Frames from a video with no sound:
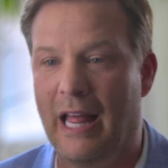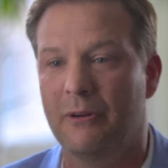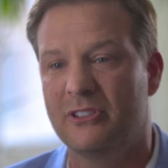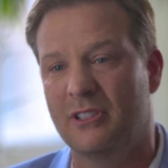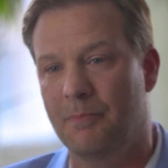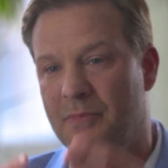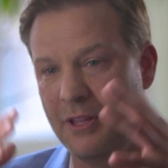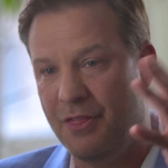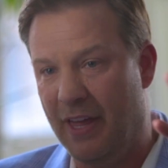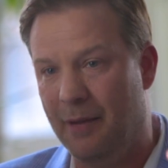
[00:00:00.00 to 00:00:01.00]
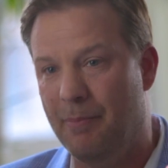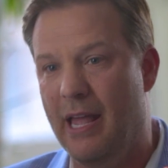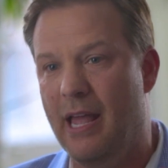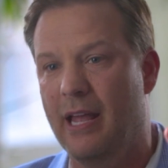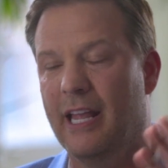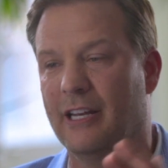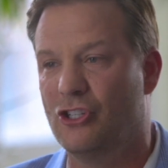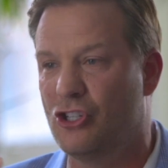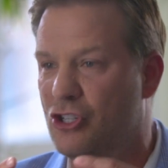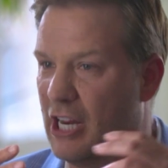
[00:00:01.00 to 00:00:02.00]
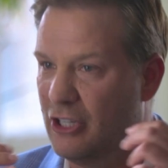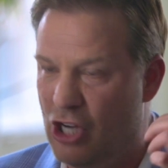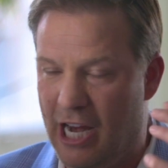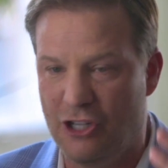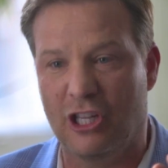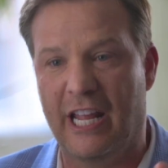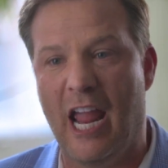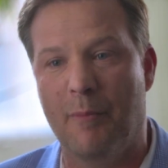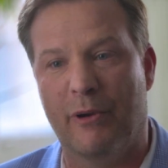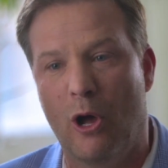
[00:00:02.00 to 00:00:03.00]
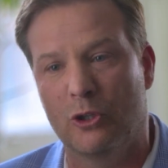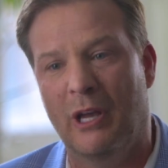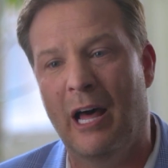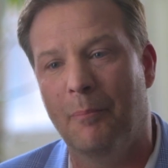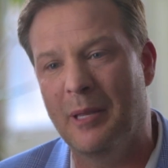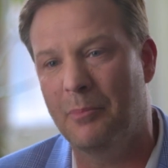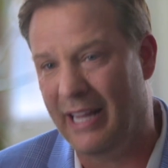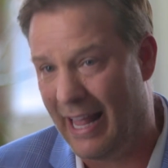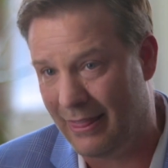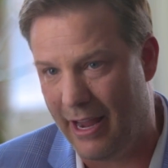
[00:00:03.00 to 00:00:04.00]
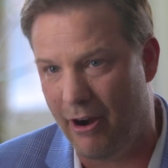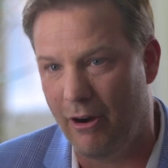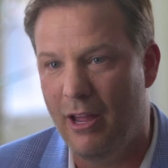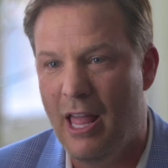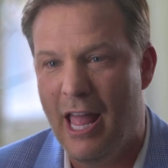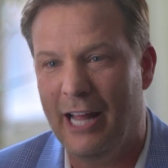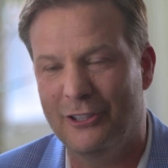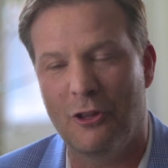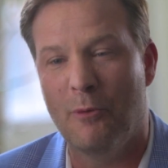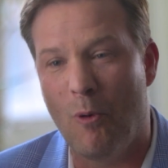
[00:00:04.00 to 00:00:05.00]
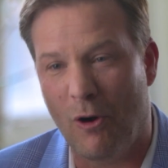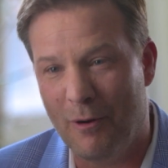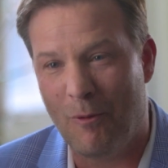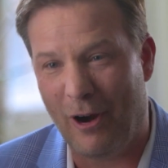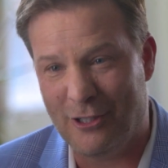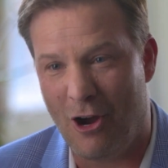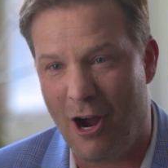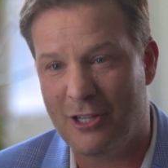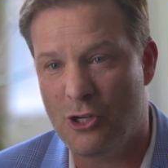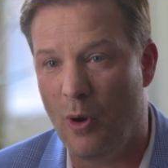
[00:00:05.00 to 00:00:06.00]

allowed us to think big and change the game, but also help people get there. And so the more and more I talked